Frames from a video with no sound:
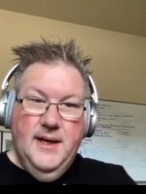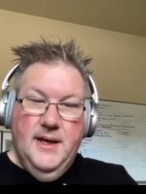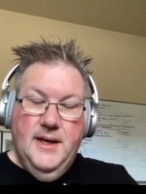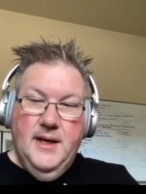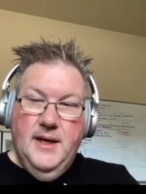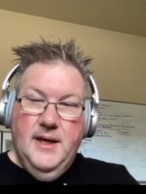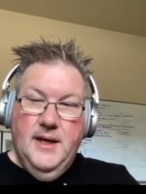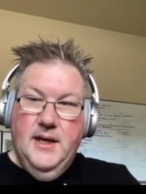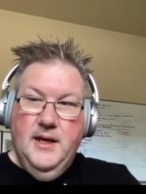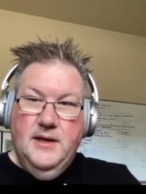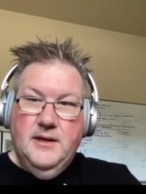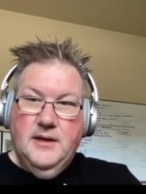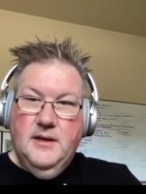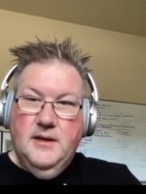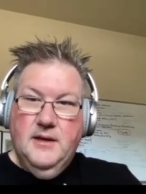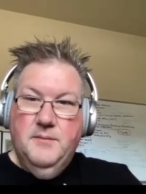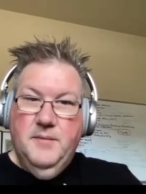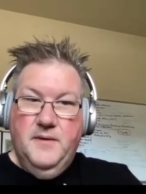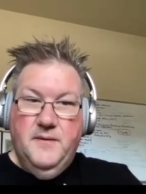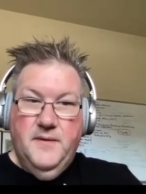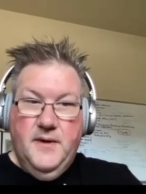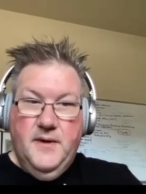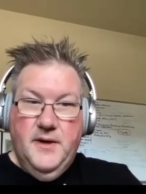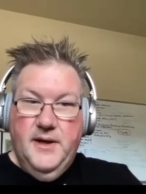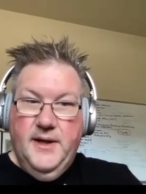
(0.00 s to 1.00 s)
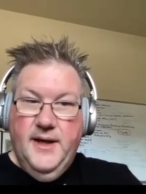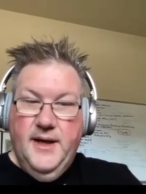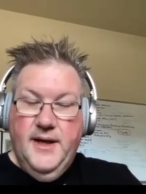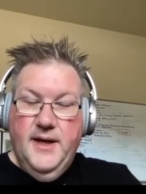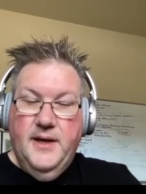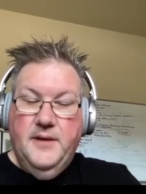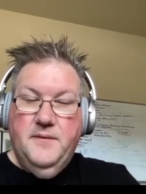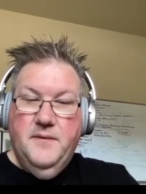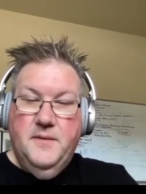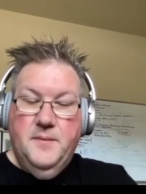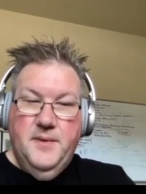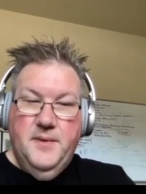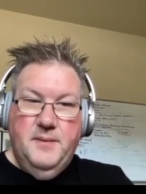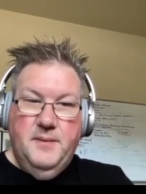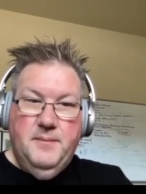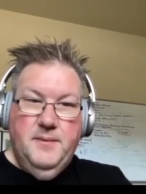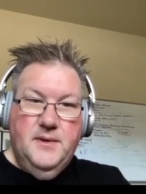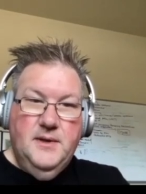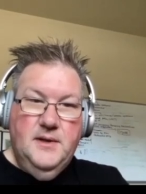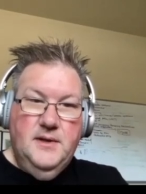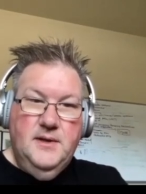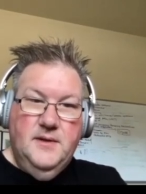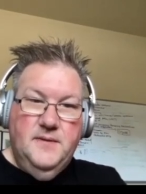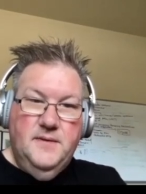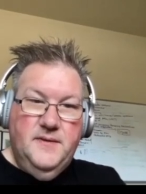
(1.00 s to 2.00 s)
Uh, it can be very hard for people
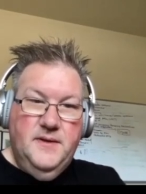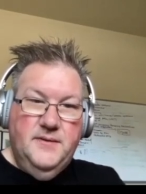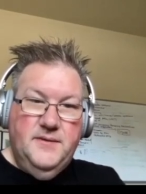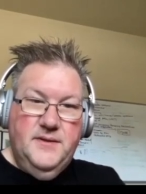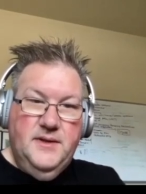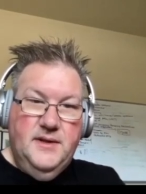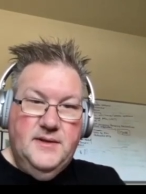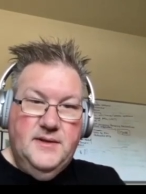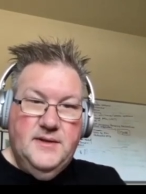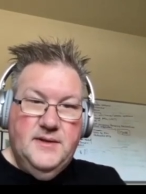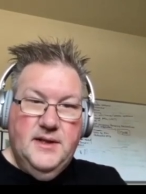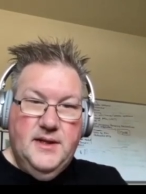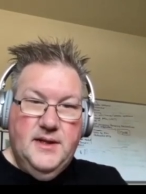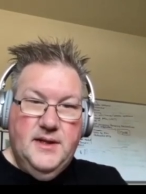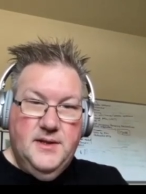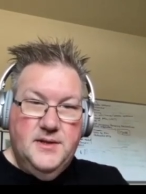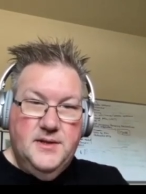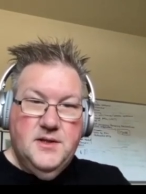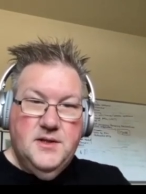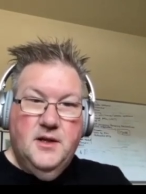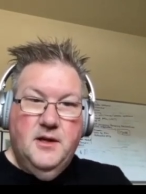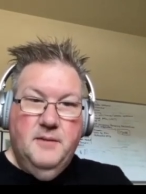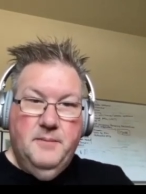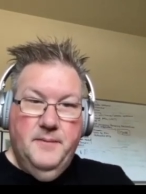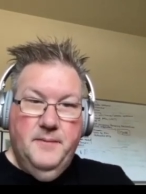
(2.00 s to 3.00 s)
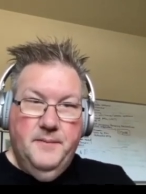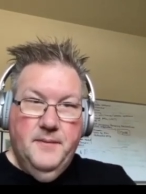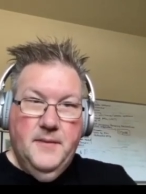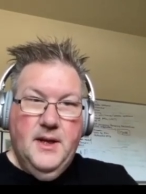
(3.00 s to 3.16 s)
in their 50s to get a job.